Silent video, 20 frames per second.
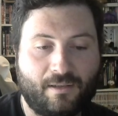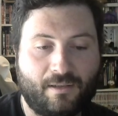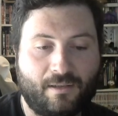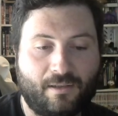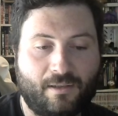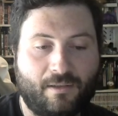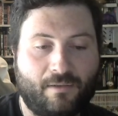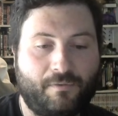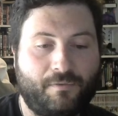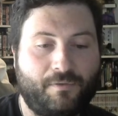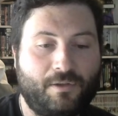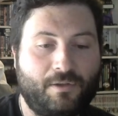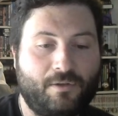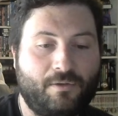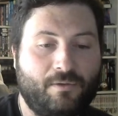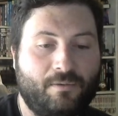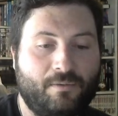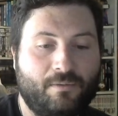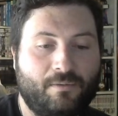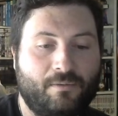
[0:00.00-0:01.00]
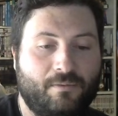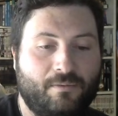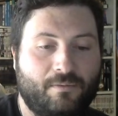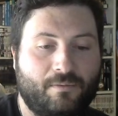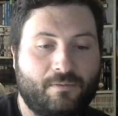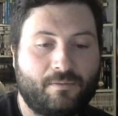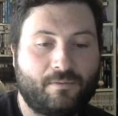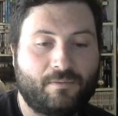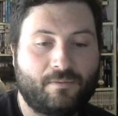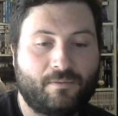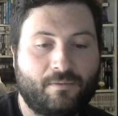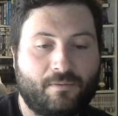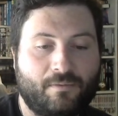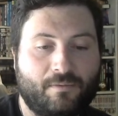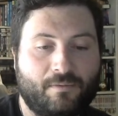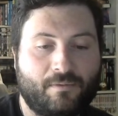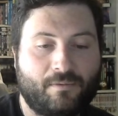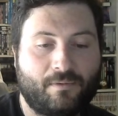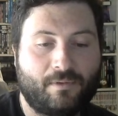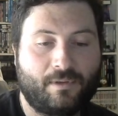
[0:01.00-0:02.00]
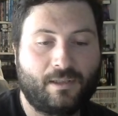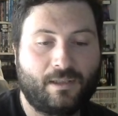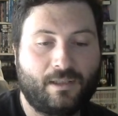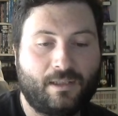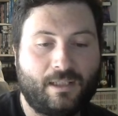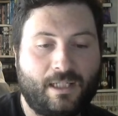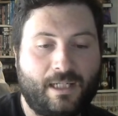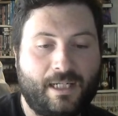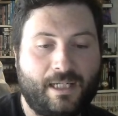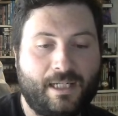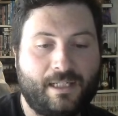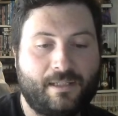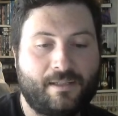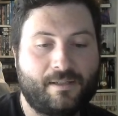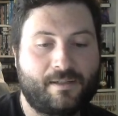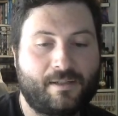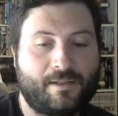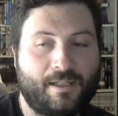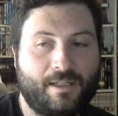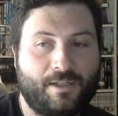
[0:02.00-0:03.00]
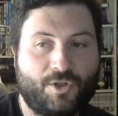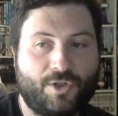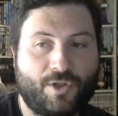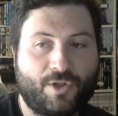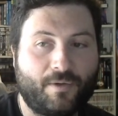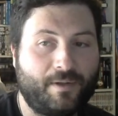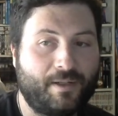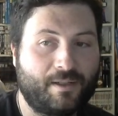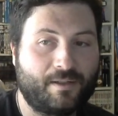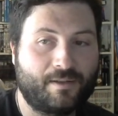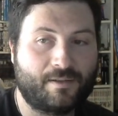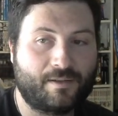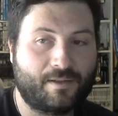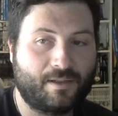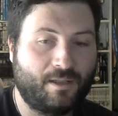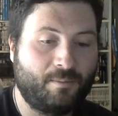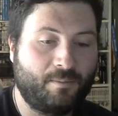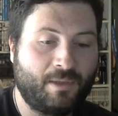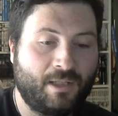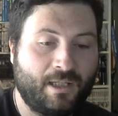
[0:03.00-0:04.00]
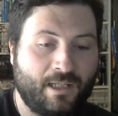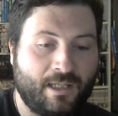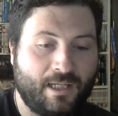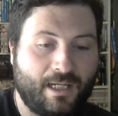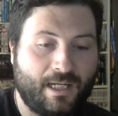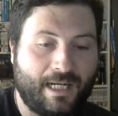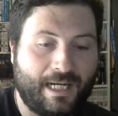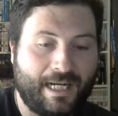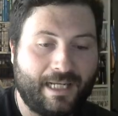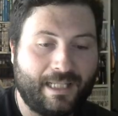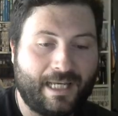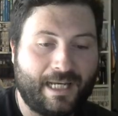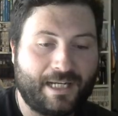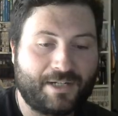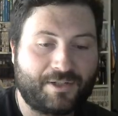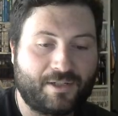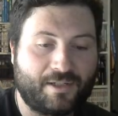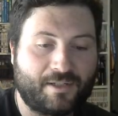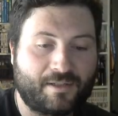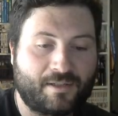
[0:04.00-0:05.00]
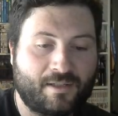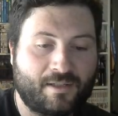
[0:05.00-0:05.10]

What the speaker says: a few lines and showing some eyelashes.